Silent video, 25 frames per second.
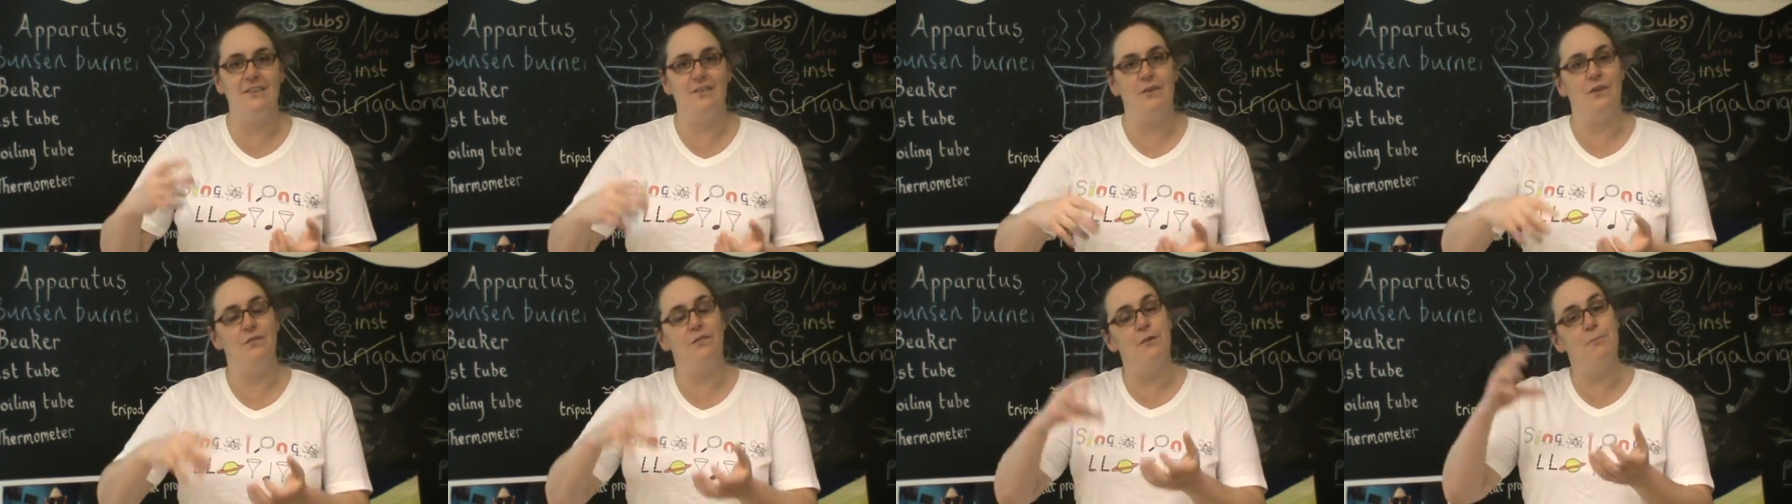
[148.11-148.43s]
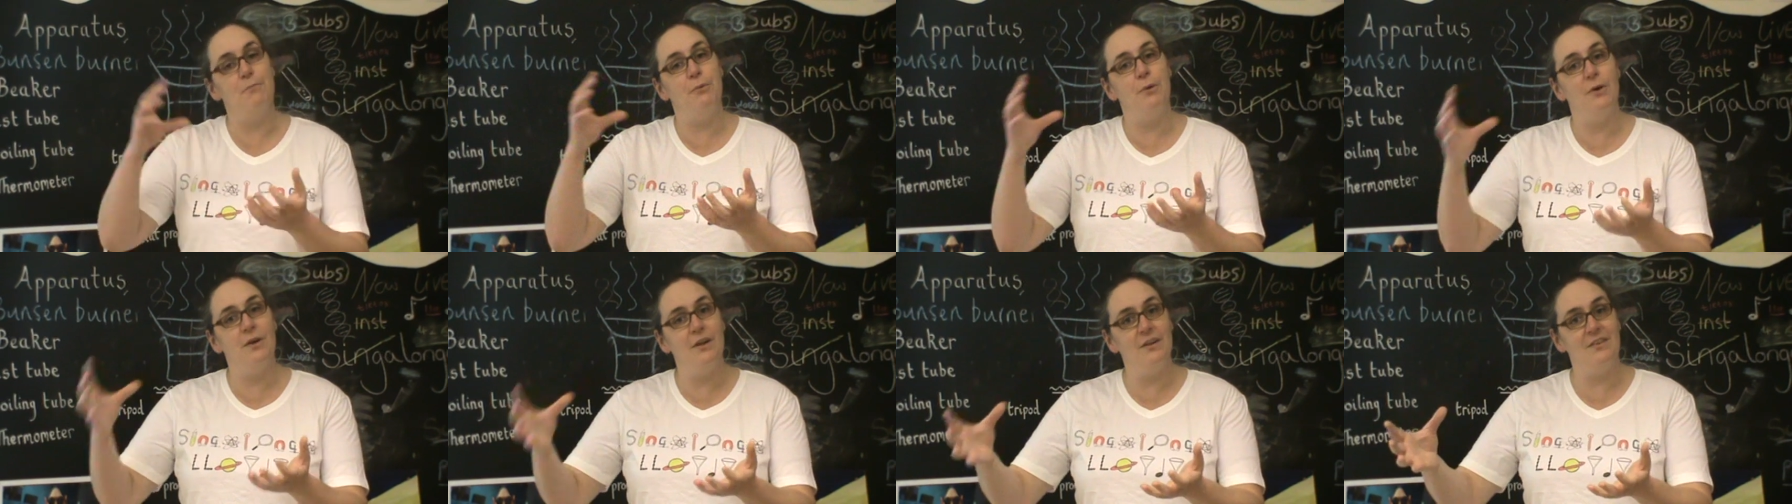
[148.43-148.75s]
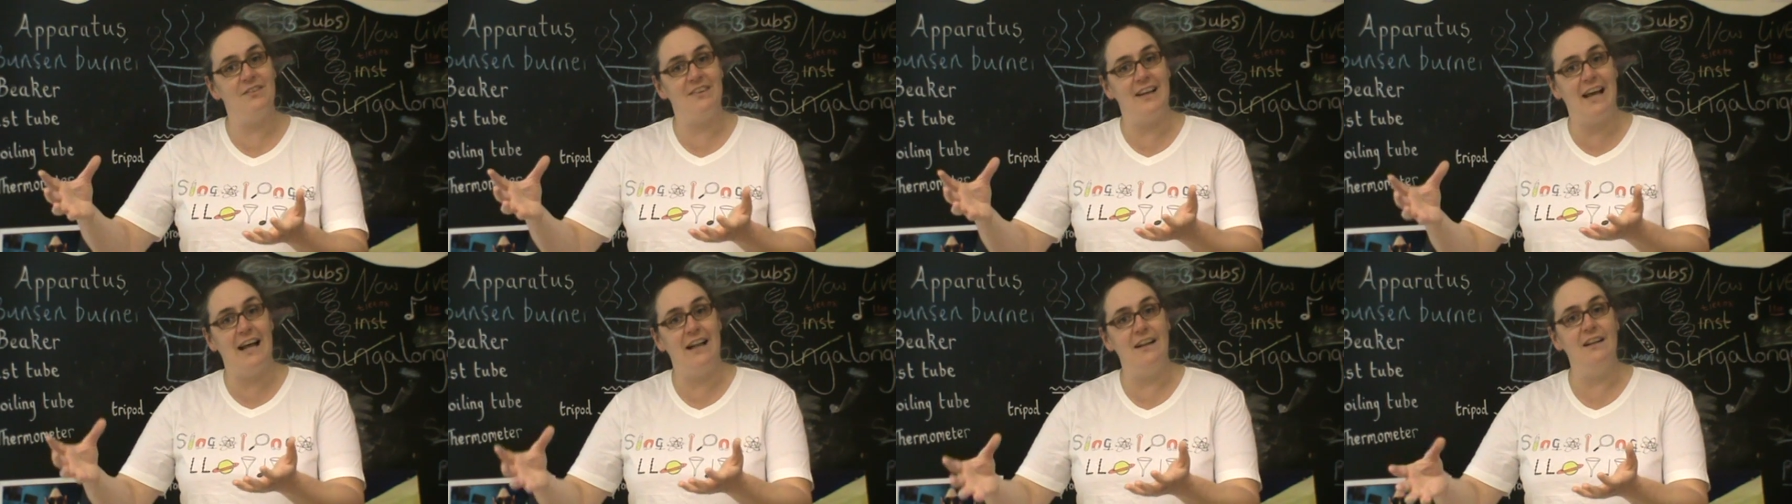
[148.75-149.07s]
So if you put a
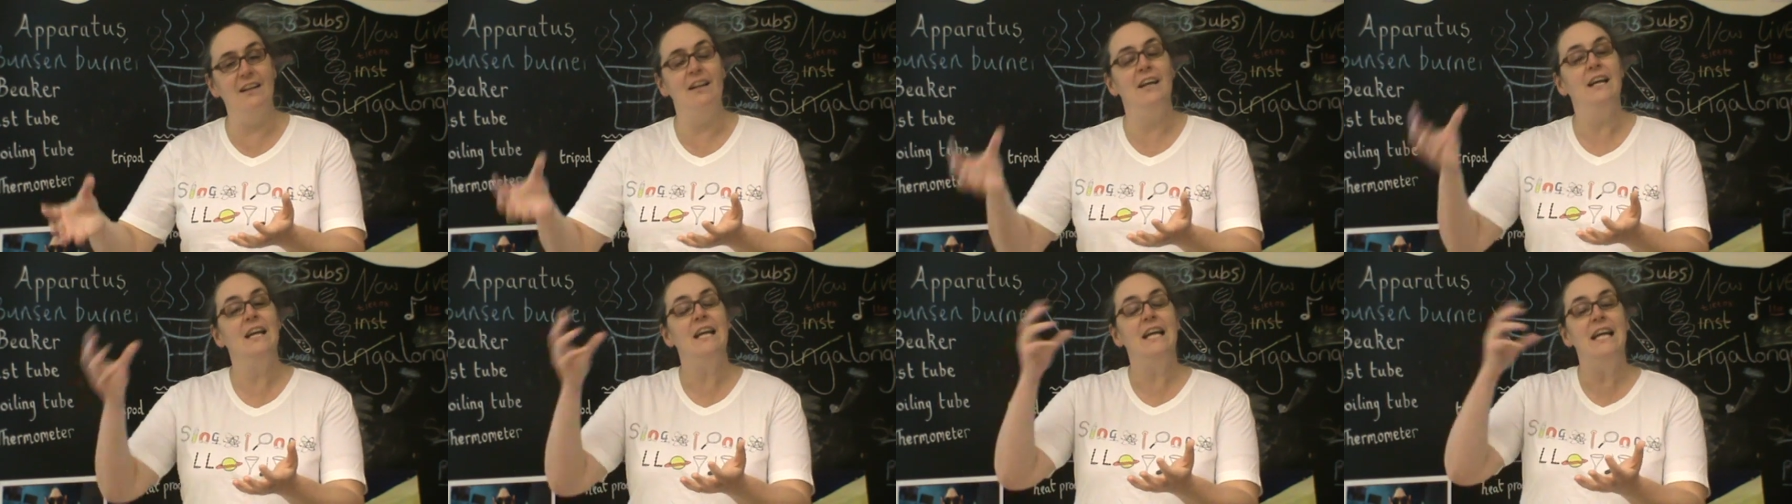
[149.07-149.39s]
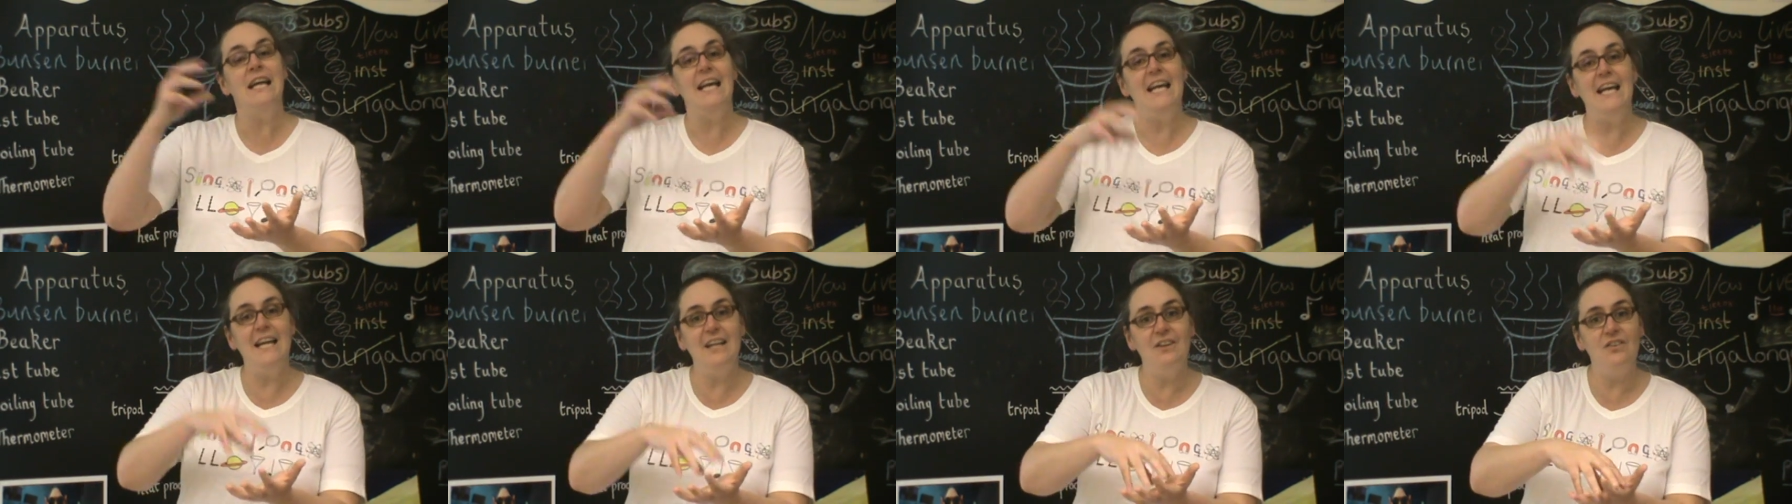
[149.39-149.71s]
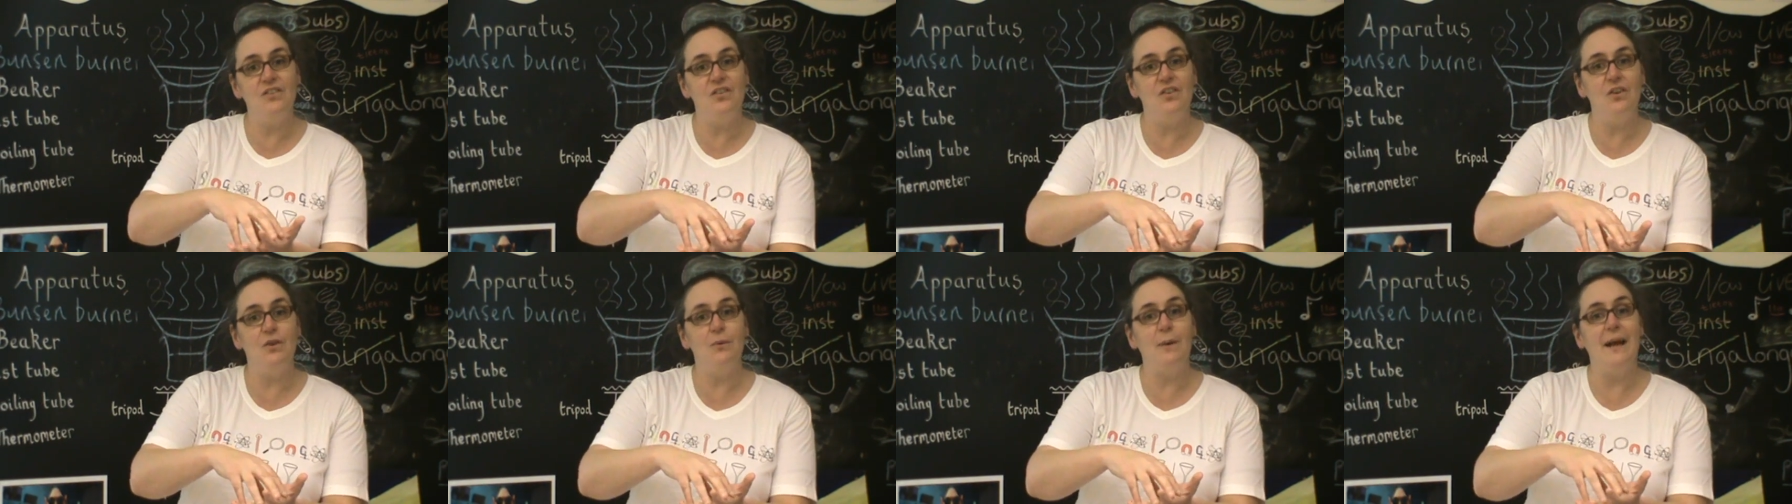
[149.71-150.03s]
cell
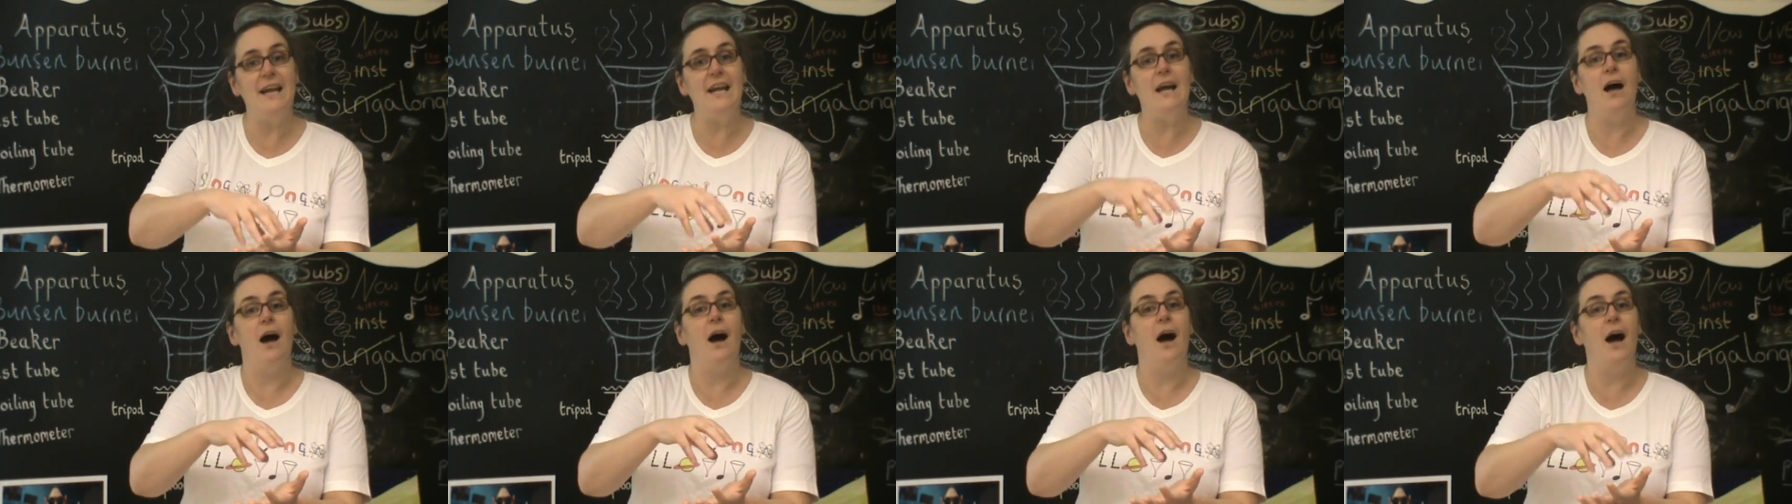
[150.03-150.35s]
into a